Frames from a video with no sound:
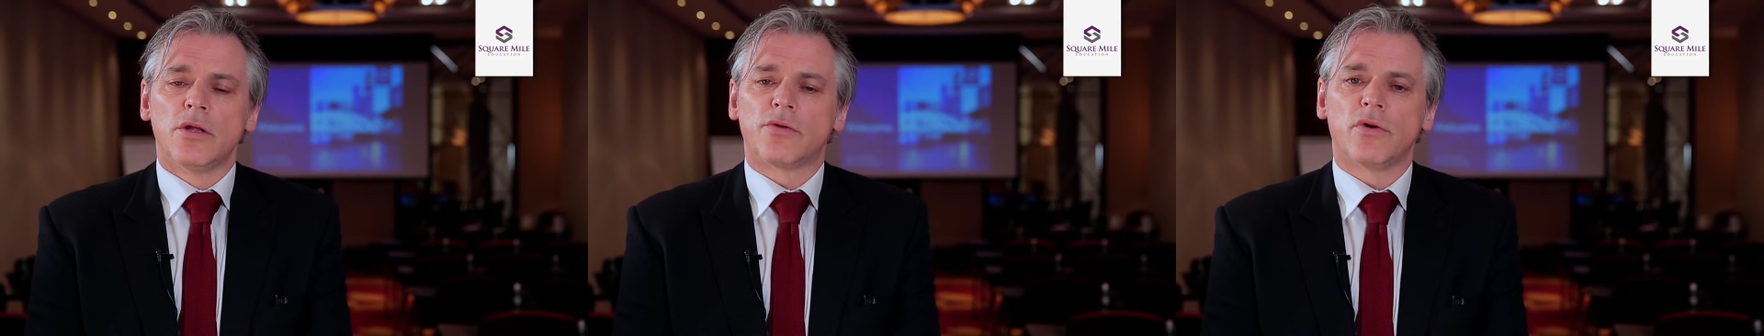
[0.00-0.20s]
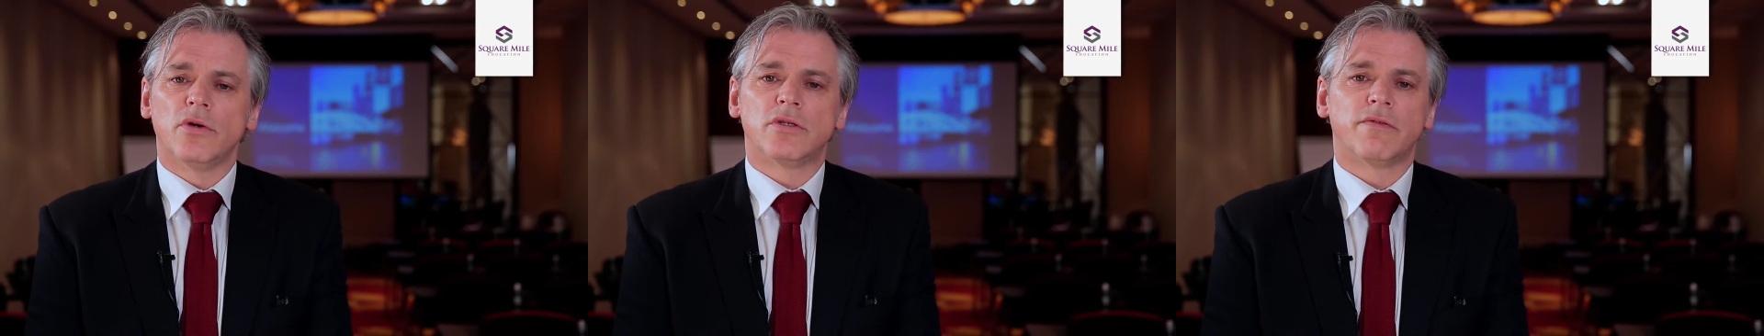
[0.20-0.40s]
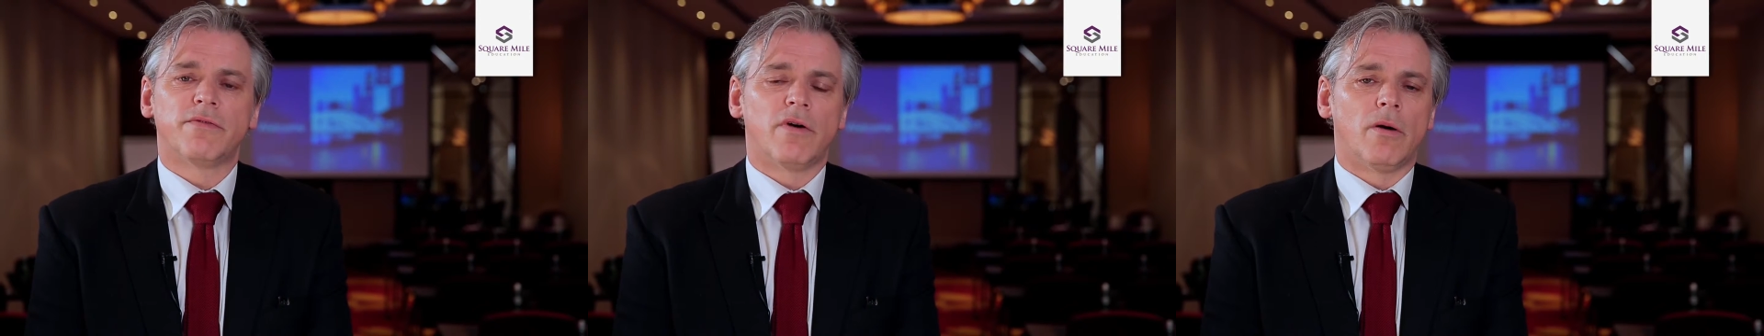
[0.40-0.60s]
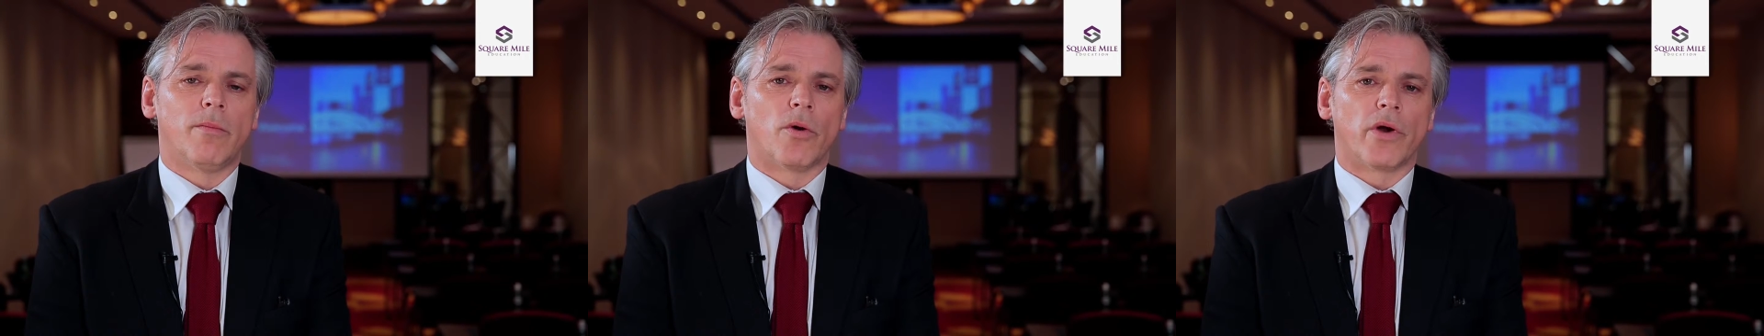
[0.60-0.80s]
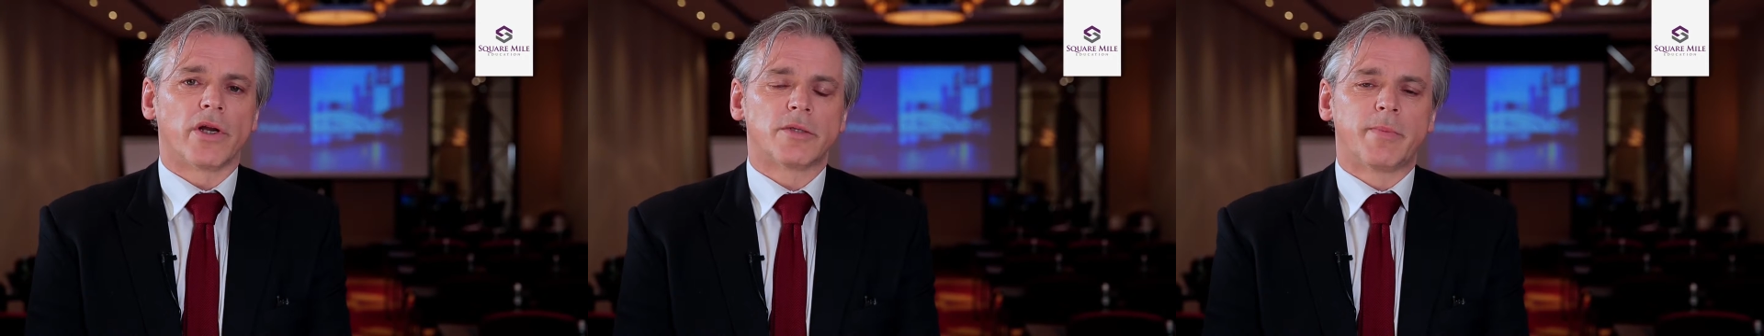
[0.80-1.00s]
through to far
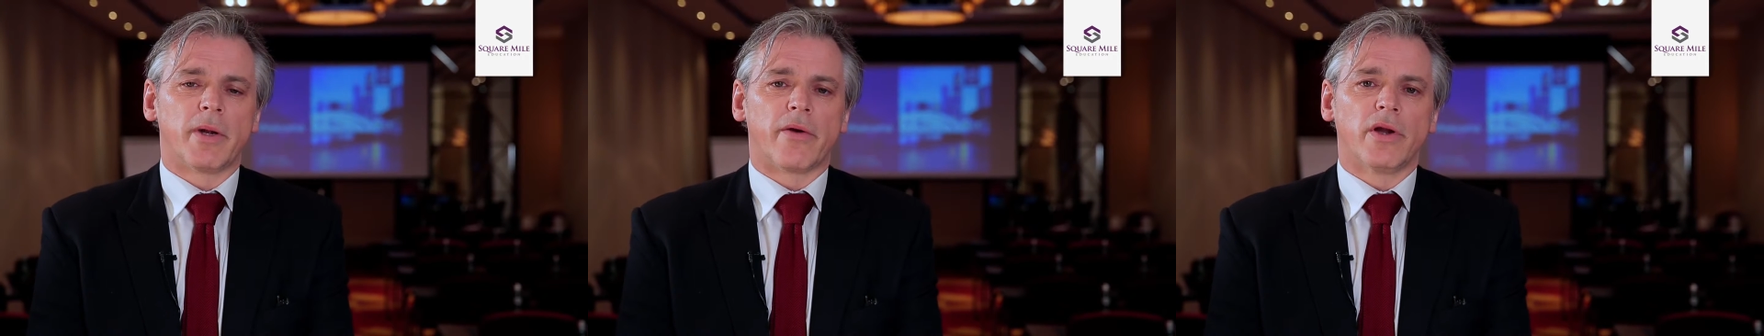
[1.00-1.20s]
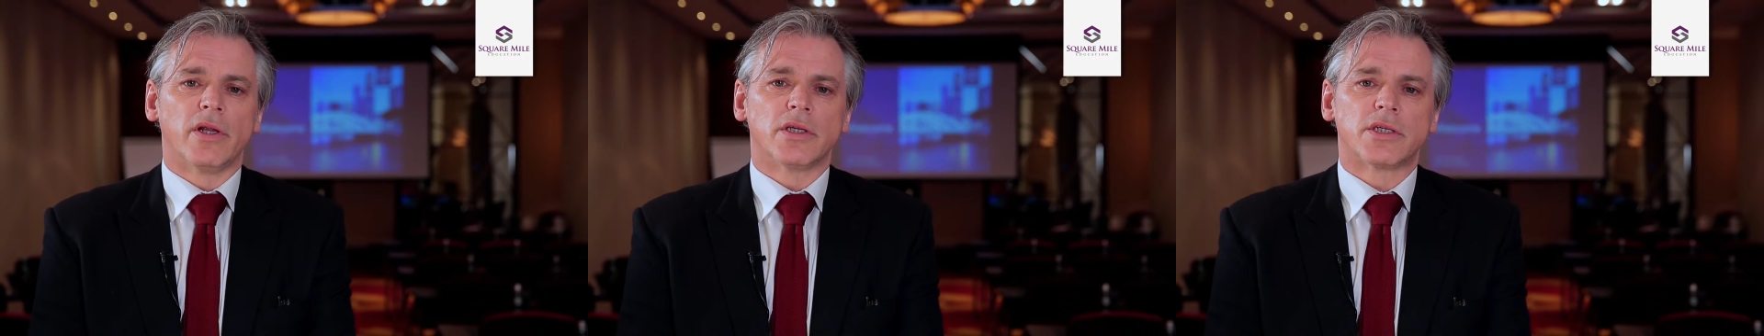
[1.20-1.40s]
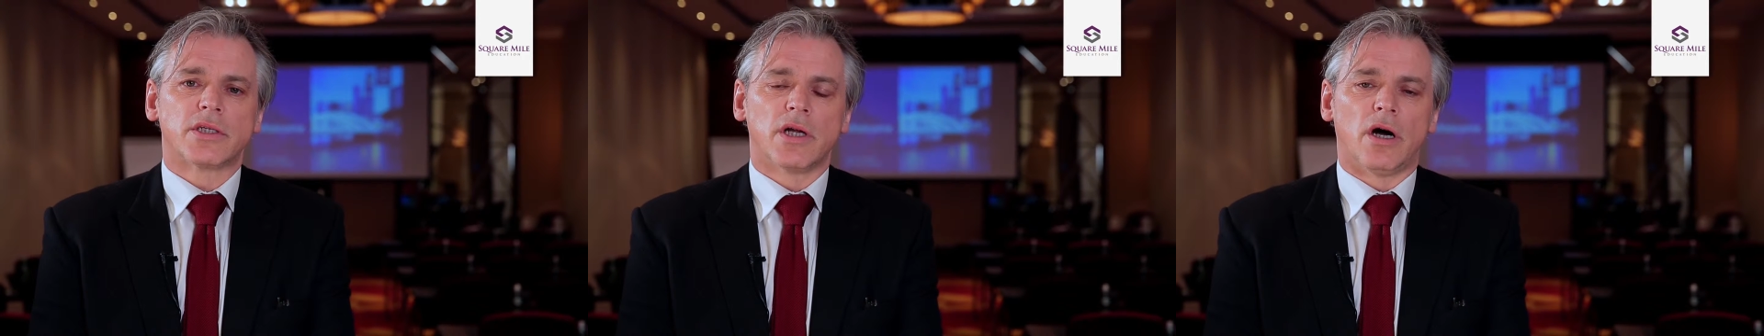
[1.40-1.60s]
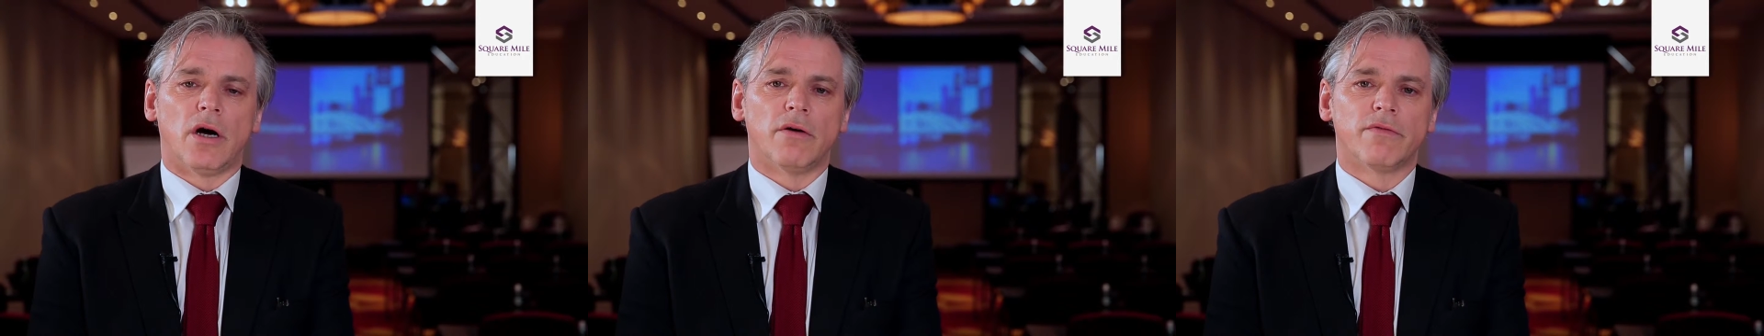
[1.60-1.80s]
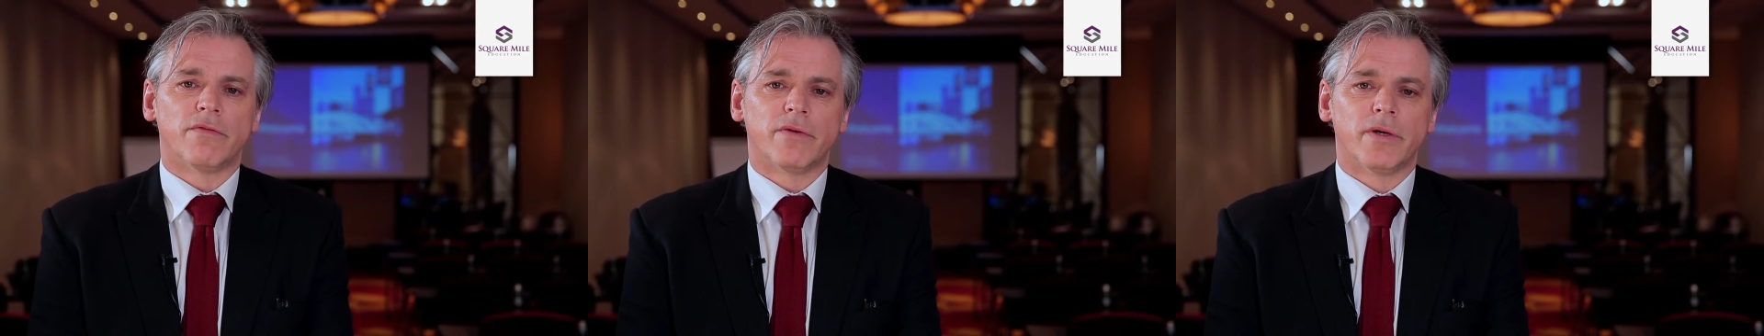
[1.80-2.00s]
more experienced staff.